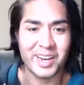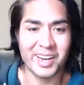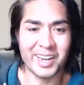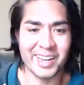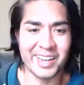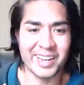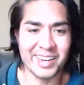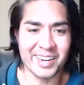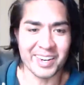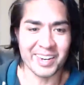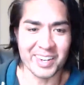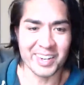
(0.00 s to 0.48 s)
right
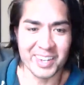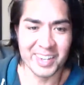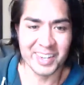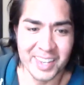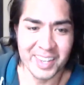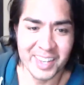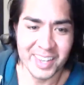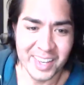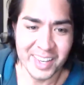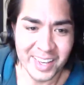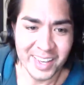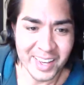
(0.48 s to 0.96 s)
here.
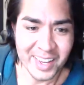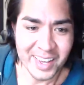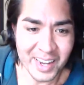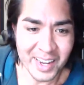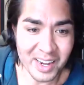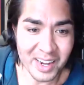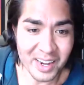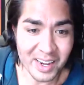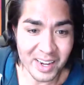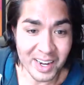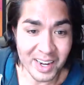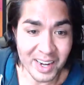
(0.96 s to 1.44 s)

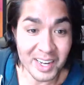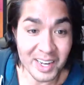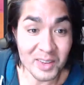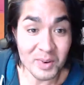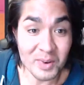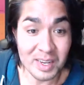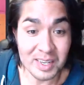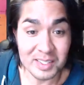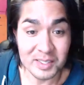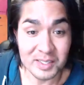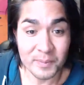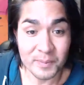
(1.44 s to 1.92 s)
Uh,
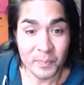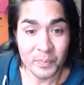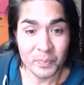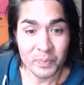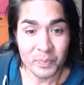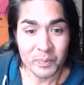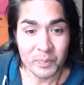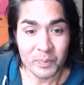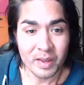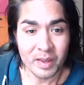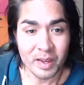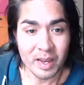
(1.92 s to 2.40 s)
anyways,
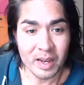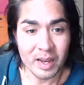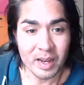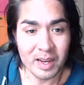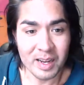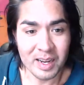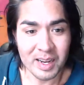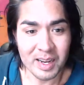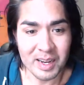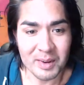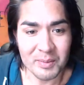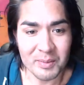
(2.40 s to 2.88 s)

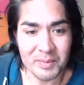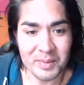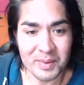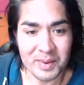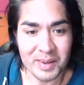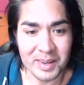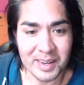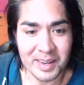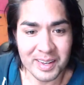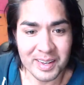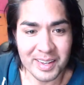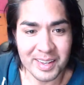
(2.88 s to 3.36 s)
um,